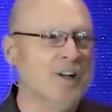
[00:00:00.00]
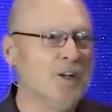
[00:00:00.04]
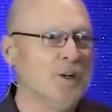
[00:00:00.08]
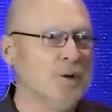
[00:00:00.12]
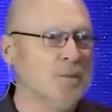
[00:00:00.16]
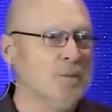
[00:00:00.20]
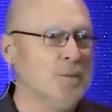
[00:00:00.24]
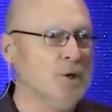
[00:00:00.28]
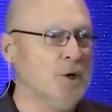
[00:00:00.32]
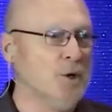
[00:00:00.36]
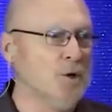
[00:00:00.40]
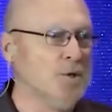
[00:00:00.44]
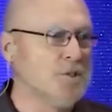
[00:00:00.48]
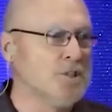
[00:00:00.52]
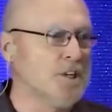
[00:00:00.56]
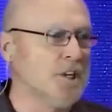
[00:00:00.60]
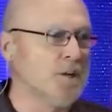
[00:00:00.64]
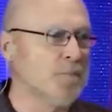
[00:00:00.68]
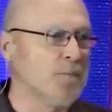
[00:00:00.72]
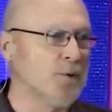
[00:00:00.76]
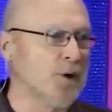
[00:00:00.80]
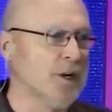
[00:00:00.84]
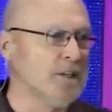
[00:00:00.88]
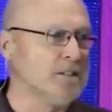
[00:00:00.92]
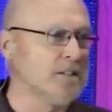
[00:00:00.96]
Music
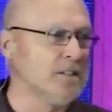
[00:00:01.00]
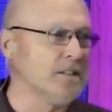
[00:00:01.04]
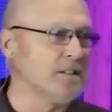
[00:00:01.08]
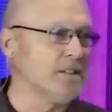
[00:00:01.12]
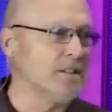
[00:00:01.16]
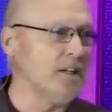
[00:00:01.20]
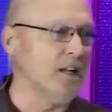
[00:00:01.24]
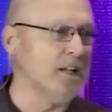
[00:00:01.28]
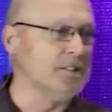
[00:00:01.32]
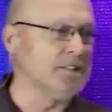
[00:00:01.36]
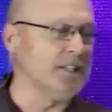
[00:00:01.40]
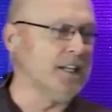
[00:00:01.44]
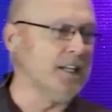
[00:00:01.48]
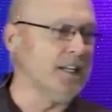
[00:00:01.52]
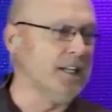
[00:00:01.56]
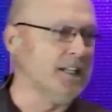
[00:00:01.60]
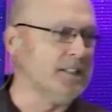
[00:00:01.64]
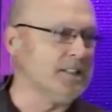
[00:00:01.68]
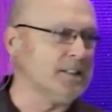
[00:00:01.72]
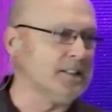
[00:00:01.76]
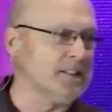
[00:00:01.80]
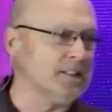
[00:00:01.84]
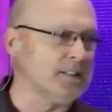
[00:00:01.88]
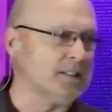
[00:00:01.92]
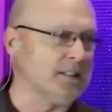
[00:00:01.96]
brings nostalgia
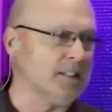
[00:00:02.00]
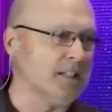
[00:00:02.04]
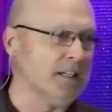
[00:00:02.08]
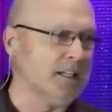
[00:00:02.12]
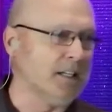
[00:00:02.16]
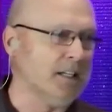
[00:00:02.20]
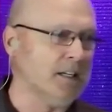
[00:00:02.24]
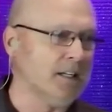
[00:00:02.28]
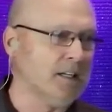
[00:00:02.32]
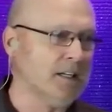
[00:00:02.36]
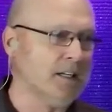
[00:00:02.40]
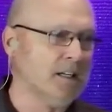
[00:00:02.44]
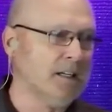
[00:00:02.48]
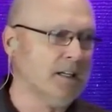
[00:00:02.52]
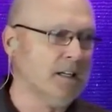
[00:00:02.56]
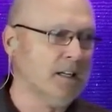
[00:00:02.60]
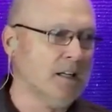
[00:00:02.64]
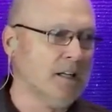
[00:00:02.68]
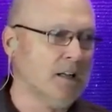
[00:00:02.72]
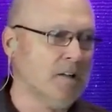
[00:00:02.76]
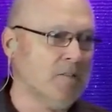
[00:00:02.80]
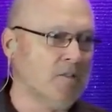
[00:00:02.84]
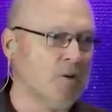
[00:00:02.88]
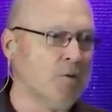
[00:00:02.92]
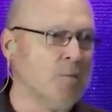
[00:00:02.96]
instantly.
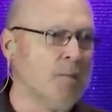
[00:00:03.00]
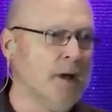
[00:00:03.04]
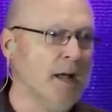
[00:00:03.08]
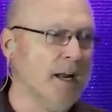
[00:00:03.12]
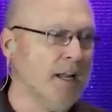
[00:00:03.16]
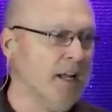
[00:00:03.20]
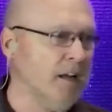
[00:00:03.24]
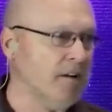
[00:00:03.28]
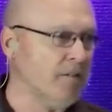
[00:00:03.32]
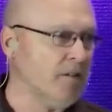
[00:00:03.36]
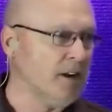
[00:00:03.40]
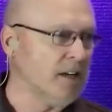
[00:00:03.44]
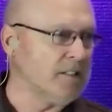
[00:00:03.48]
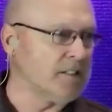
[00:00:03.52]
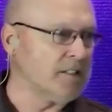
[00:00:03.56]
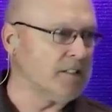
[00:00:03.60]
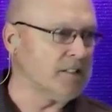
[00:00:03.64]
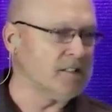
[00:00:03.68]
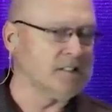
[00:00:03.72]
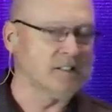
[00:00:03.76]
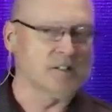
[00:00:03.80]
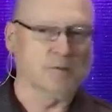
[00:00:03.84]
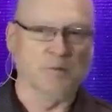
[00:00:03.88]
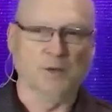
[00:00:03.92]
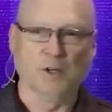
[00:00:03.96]
For many of us,
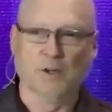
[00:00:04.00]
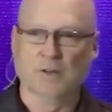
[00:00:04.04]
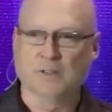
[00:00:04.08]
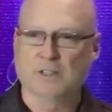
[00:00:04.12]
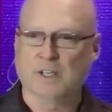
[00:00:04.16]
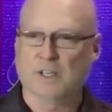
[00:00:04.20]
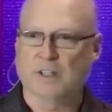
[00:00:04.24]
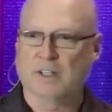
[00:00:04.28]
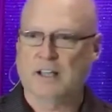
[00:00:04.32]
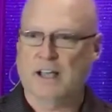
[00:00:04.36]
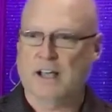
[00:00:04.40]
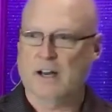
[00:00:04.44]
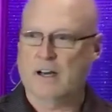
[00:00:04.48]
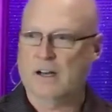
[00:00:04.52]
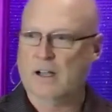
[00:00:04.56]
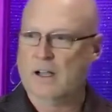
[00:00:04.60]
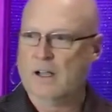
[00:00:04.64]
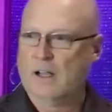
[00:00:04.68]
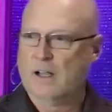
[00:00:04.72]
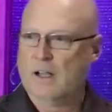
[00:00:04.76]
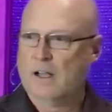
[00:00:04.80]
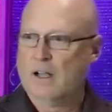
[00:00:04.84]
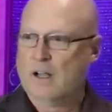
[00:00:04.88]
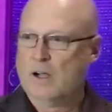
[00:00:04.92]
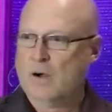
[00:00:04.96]
it's the music that
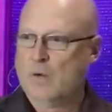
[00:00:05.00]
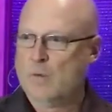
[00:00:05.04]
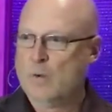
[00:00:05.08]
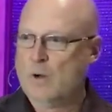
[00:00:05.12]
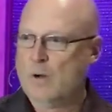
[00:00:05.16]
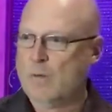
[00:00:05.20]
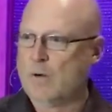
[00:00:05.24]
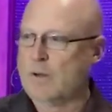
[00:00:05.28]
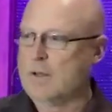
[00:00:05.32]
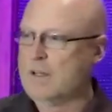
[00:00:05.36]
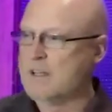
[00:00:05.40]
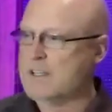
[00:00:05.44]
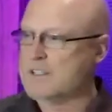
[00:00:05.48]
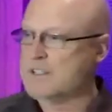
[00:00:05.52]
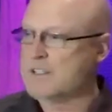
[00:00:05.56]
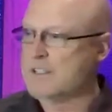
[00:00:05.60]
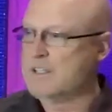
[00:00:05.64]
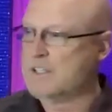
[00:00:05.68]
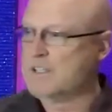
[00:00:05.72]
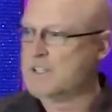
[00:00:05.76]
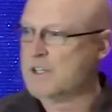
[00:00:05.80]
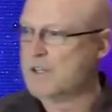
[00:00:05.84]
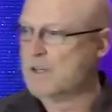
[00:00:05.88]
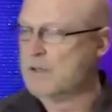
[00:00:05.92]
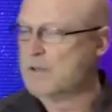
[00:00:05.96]
we were listening
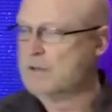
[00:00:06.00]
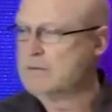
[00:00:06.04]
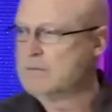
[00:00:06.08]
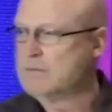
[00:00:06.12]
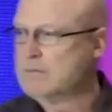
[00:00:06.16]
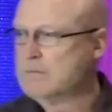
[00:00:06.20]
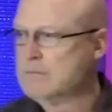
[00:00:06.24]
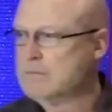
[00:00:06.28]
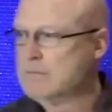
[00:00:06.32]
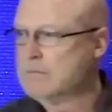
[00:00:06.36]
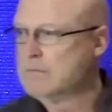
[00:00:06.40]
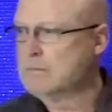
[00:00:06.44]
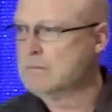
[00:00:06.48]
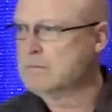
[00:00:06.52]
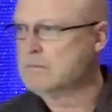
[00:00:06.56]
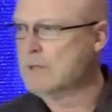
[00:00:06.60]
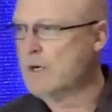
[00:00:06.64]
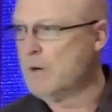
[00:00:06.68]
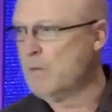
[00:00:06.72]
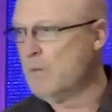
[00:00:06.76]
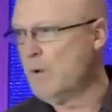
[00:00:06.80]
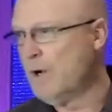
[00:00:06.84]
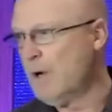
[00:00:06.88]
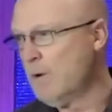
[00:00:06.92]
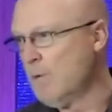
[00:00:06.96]
to
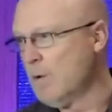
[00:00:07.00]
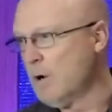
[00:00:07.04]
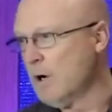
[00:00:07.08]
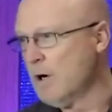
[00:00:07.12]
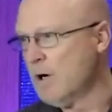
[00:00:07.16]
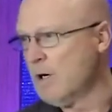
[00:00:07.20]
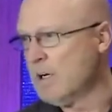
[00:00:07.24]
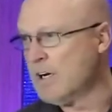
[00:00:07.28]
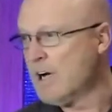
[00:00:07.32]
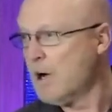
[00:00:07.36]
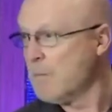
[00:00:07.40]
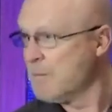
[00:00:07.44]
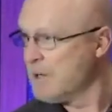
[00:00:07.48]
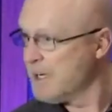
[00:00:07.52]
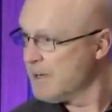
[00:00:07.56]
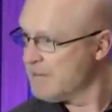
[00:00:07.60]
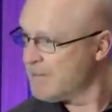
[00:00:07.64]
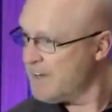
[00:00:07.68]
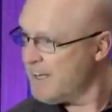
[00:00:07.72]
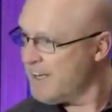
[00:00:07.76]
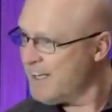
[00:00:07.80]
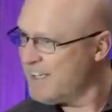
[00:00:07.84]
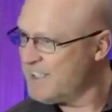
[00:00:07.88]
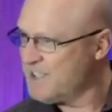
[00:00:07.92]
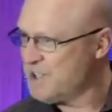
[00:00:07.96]
when we were coming of
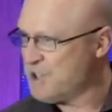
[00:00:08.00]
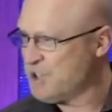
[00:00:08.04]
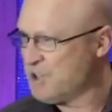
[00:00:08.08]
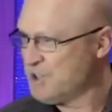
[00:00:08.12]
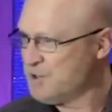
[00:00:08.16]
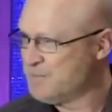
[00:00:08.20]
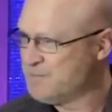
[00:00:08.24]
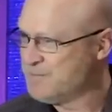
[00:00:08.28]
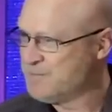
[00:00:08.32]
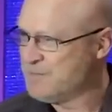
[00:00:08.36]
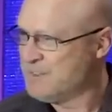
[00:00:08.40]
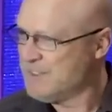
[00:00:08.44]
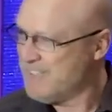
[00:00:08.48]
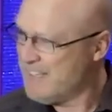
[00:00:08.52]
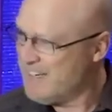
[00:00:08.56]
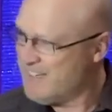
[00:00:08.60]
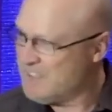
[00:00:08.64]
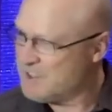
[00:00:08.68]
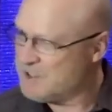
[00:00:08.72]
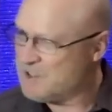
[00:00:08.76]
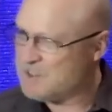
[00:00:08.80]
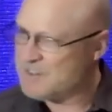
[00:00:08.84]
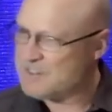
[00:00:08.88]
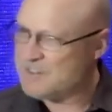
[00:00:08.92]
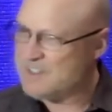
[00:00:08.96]
age. Isn't that
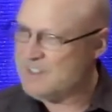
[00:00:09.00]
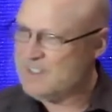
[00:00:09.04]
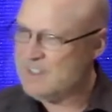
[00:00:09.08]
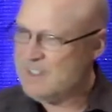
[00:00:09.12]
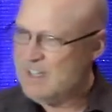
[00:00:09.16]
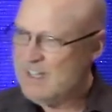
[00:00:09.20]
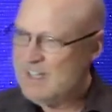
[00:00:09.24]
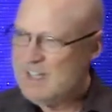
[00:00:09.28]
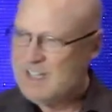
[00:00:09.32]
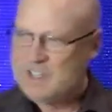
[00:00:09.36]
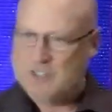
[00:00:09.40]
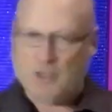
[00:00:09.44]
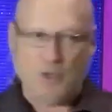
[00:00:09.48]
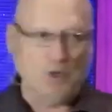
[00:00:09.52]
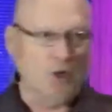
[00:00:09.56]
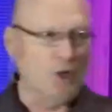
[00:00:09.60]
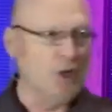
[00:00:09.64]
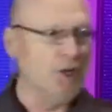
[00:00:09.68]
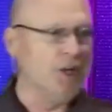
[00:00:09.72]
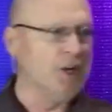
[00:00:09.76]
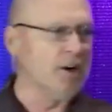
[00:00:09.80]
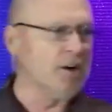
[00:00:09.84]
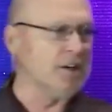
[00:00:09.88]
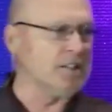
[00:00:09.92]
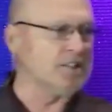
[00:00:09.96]
interesting? So you'll
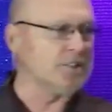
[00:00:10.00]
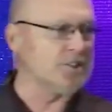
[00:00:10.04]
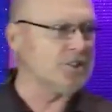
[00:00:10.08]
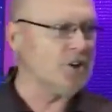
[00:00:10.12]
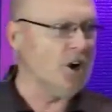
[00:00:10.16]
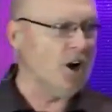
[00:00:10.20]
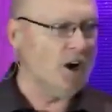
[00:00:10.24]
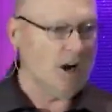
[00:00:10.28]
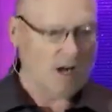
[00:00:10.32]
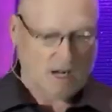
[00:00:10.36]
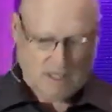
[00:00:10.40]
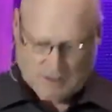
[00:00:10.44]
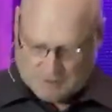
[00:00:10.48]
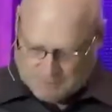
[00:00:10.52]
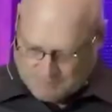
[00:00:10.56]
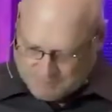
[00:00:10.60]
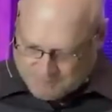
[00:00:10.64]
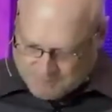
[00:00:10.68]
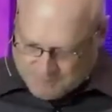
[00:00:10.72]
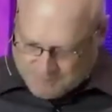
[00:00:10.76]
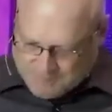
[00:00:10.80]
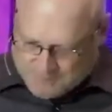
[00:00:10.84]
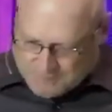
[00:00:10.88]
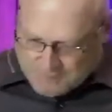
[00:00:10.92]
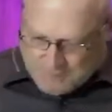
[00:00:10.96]
hear a song,
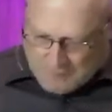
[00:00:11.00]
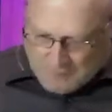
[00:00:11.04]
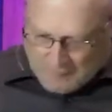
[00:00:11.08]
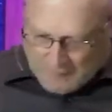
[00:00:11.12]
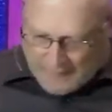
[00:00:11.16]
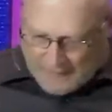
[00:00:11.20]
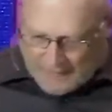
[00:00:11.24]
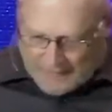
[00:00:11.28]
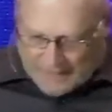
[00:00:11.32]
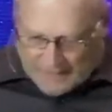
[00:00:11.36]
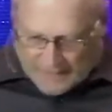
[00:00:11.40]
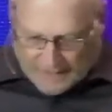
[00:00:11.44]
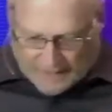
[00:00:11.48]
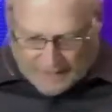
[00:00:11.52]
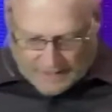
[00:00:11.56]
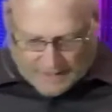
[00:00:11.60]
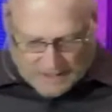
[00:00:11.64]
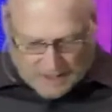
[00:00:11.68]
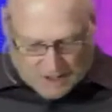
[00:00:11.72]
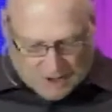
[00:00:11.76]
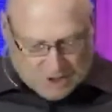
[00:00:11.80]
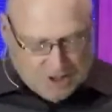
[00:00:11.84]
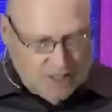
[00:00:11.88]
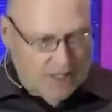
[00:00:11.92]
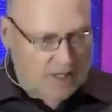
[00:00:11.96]
and
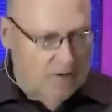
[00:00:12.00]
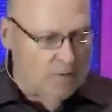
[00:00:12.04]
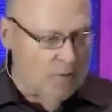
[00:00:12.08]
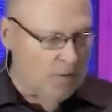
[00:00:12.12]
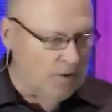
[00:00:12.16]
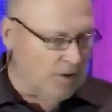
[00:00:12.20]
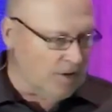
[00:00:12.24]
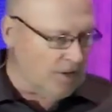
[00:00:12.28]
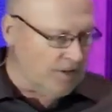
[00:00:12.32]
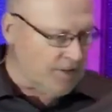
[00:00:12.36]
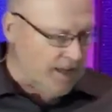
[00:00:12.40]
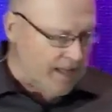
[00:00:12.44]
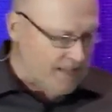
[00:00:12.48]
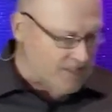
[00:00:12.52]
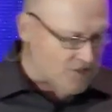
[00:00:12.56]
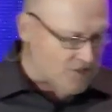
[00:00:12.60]
generally that